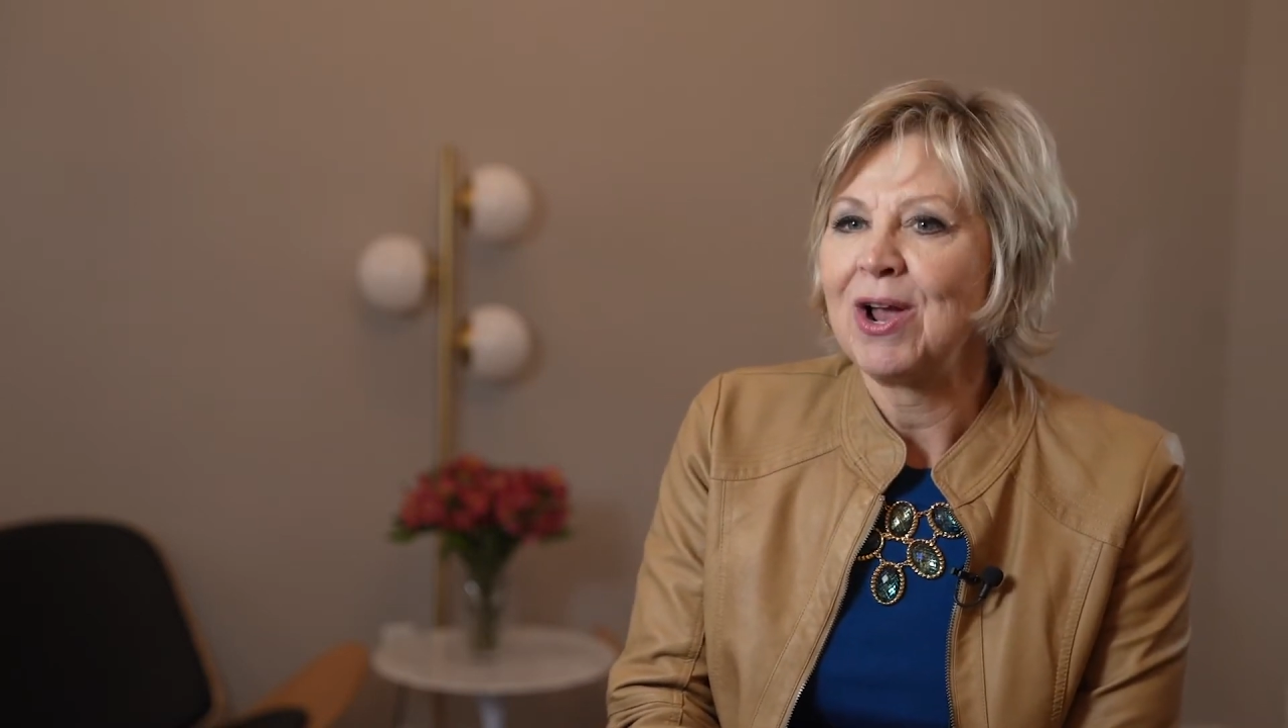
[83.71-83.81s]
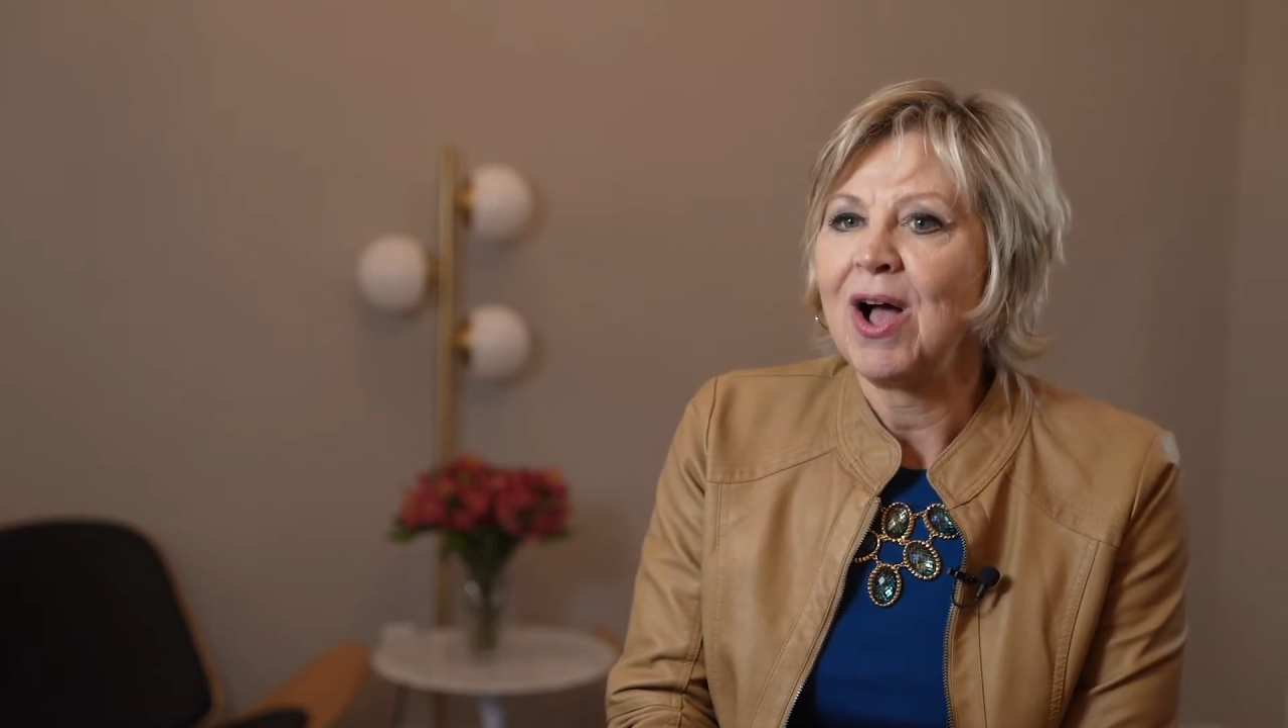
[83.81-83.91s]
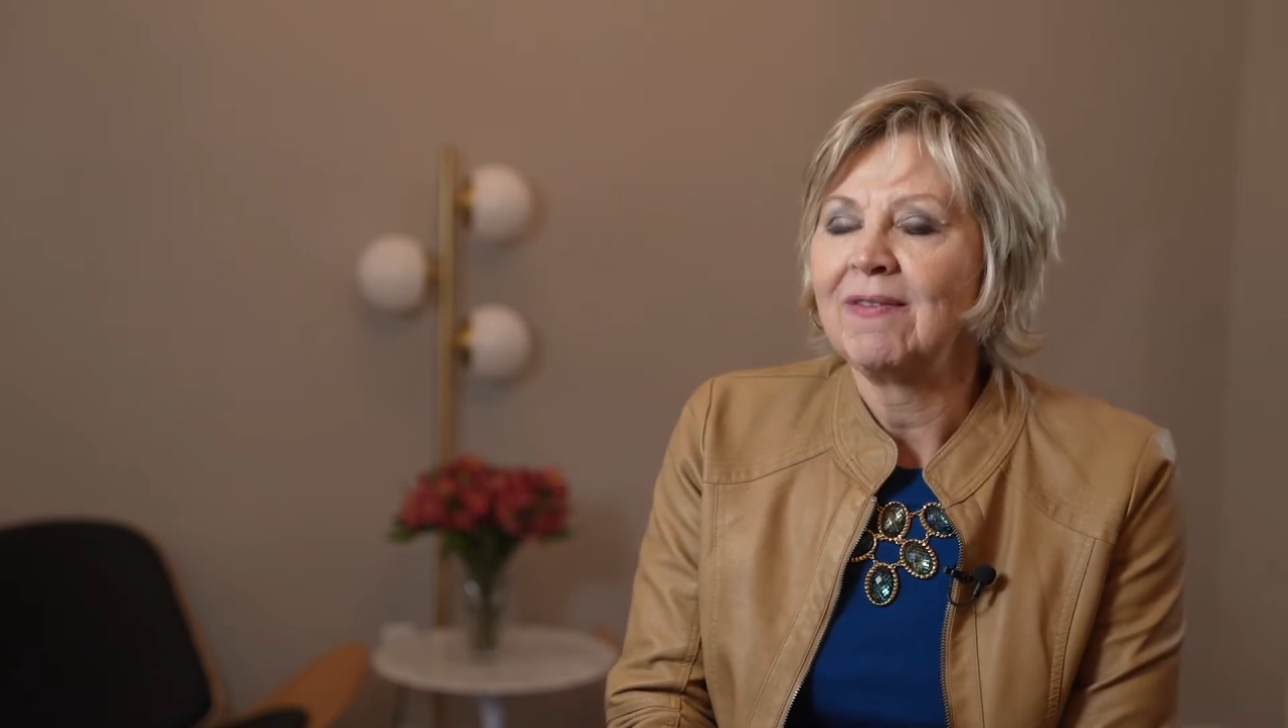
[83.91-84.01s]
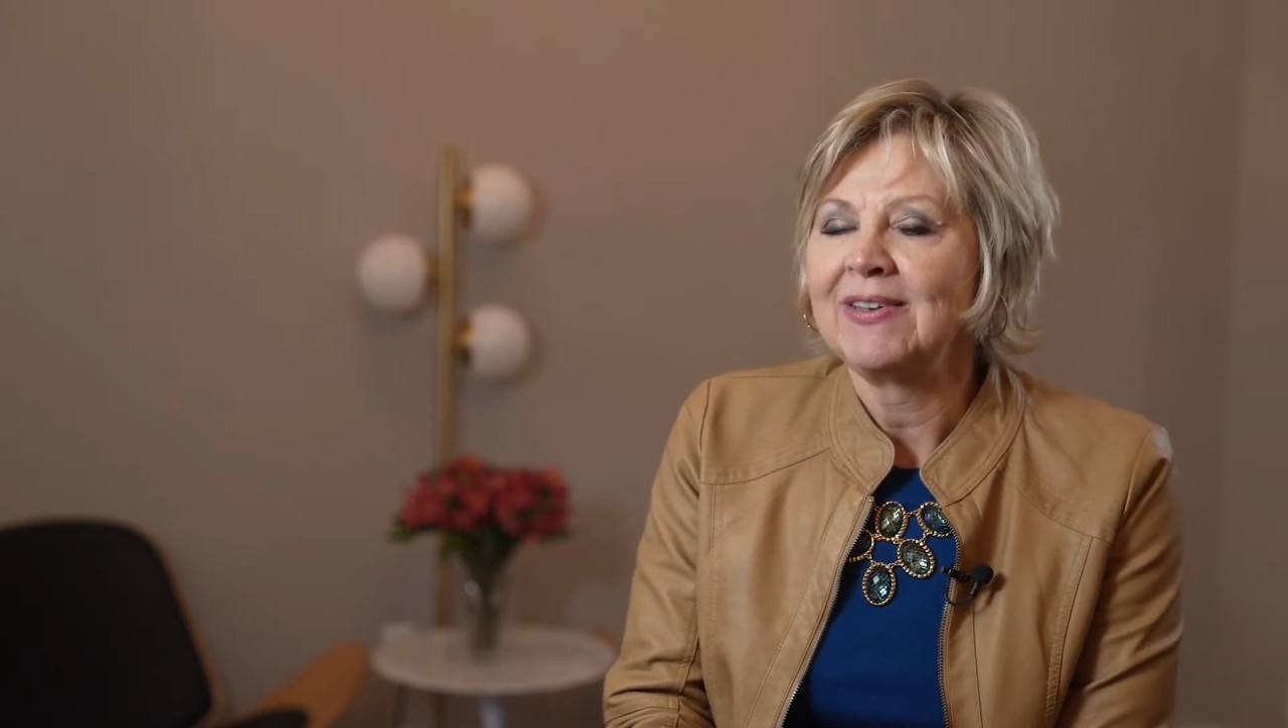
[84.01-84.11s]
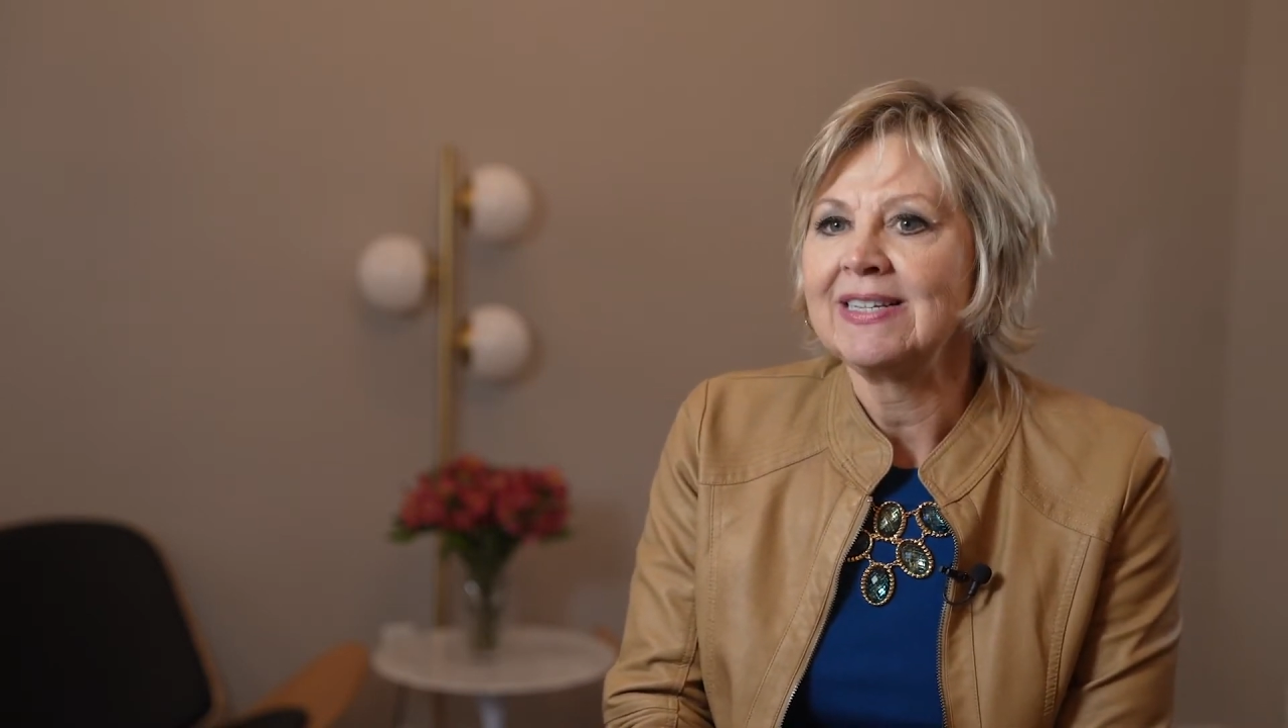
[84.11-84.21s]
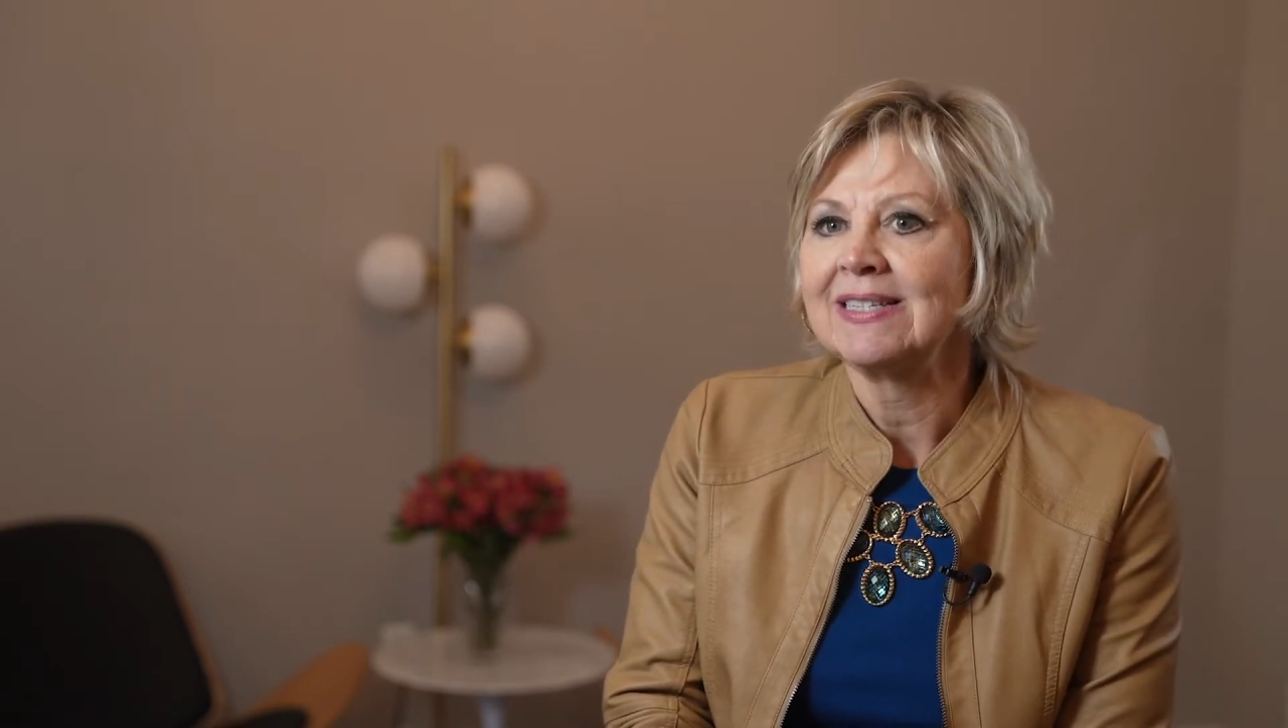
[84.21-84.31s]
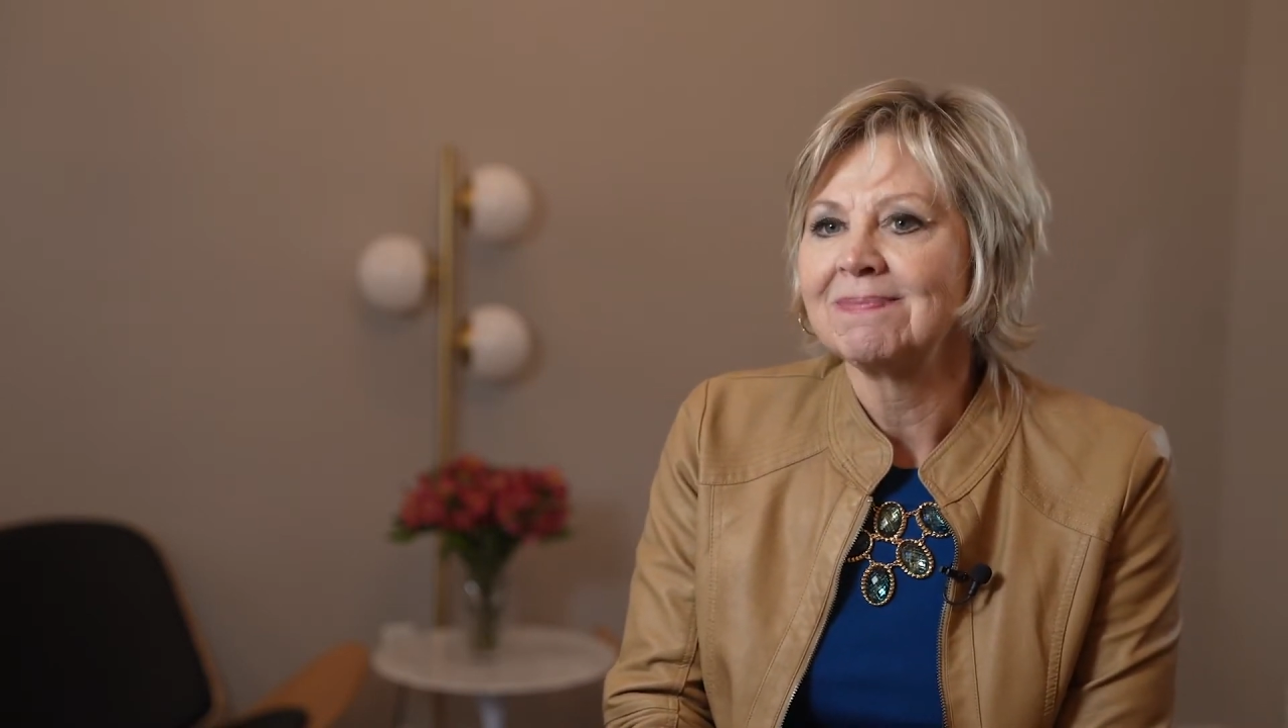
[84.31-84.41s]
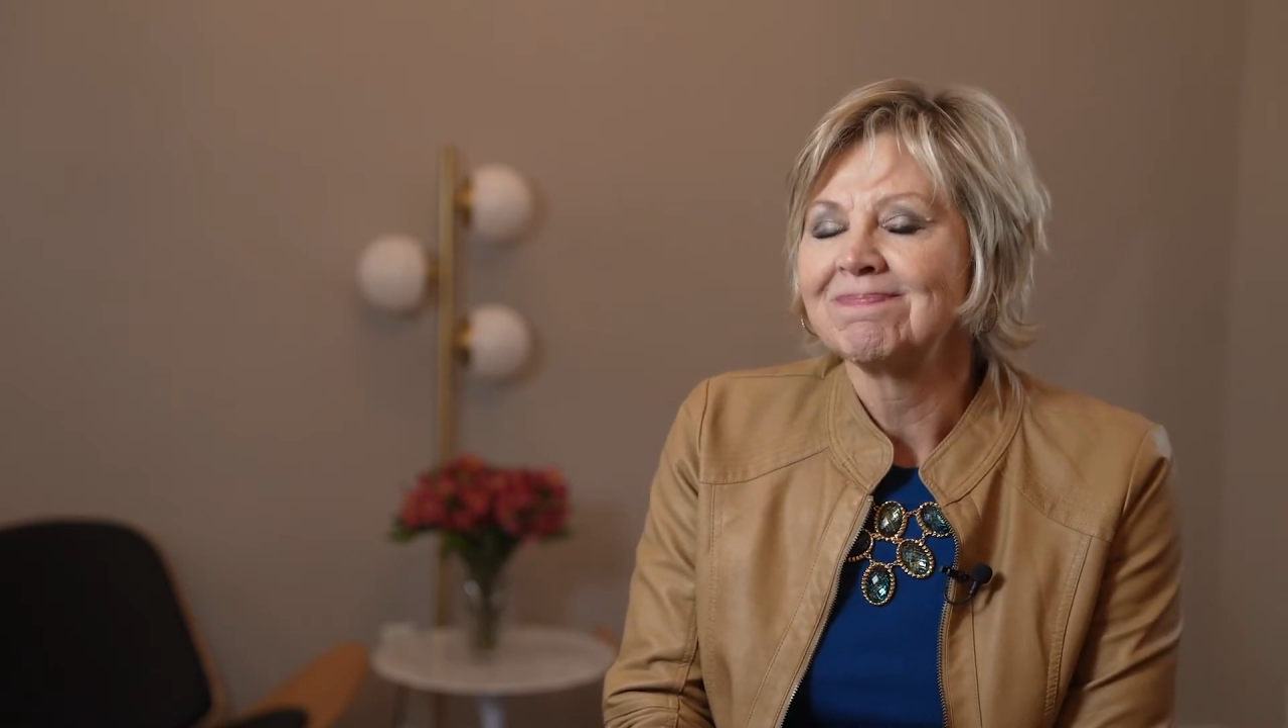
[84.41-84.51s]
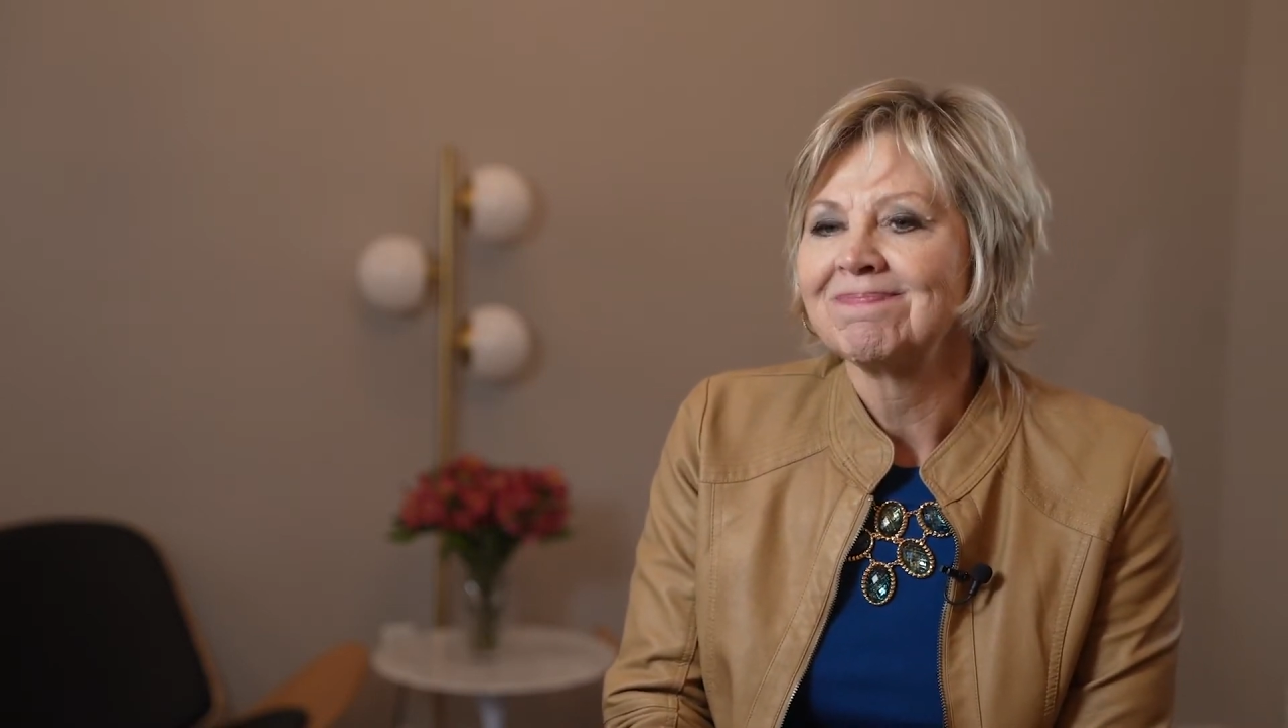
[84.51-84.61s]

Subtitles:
Office?